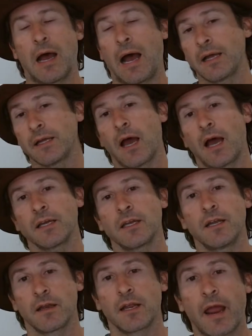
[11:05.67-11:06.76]
I
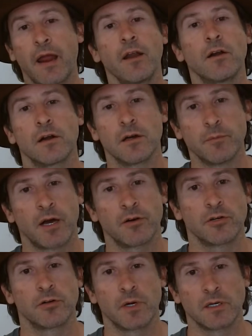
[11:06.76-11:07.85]
can care about
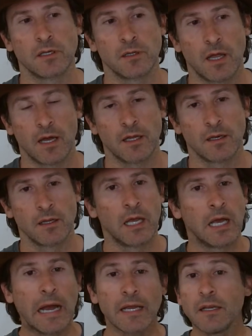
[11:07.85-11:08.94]
your money a lot.
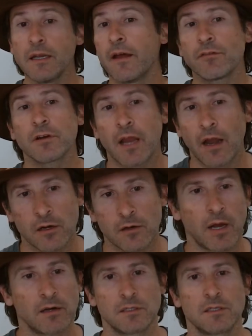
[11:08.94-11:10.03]
I can never care
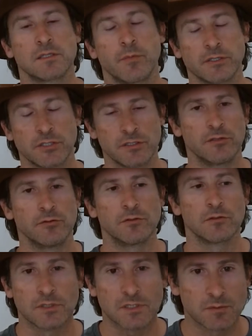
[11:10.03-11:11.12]
about it as much as you do.
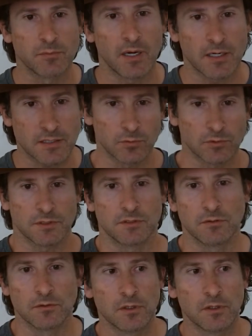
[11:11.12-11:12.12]
It's impossible to.